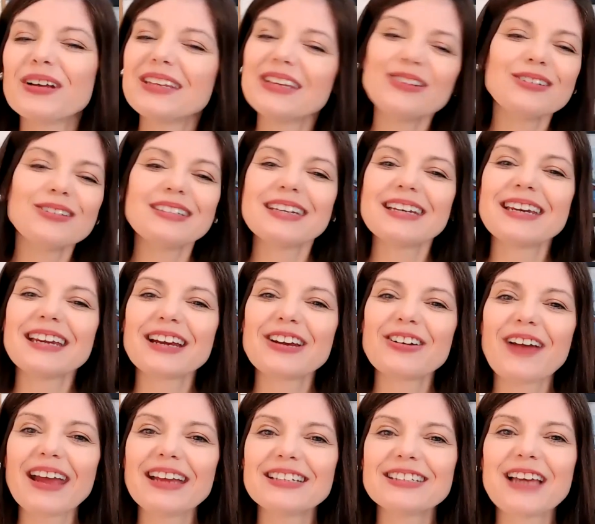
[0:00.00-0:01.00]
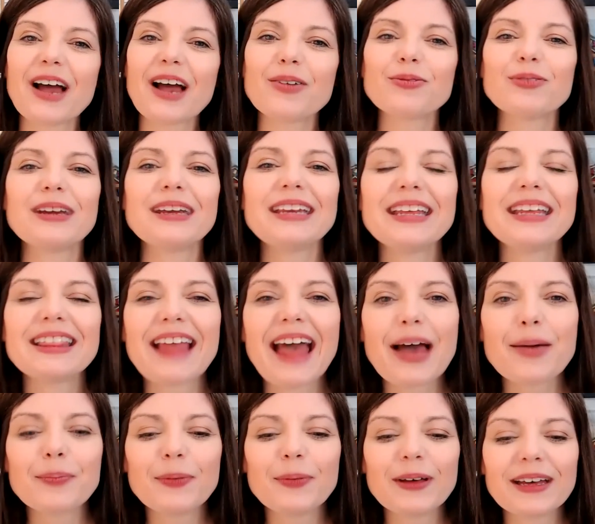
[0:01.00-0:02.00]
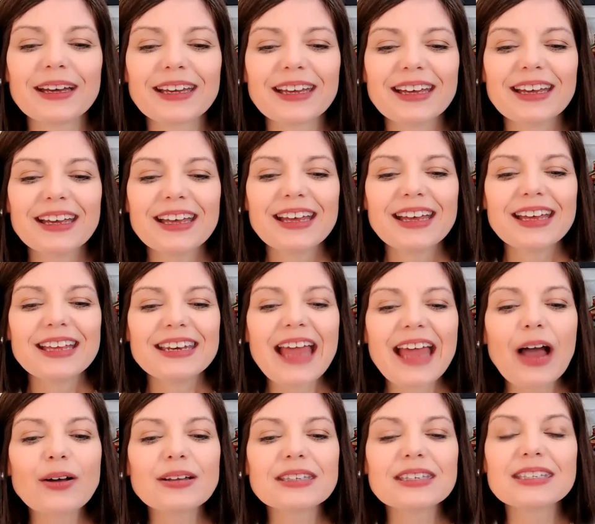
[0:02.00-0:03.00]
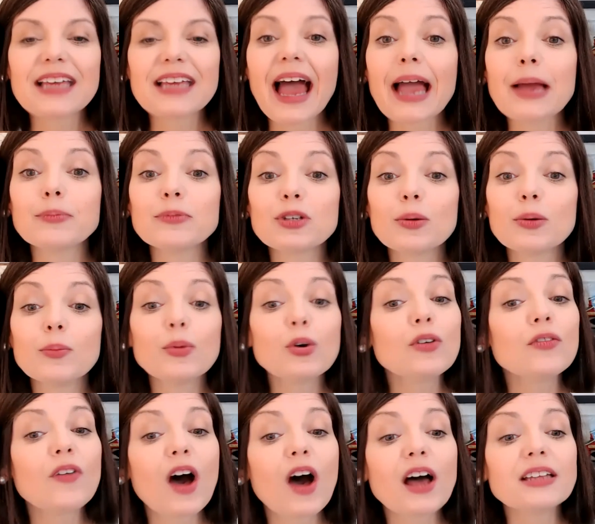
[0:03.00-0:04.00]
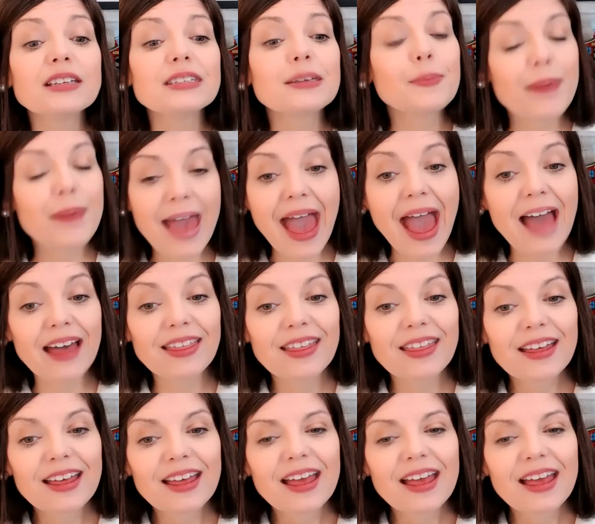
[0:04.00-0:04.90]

Well, you did a great job reading that book. Now it's time to move on to math.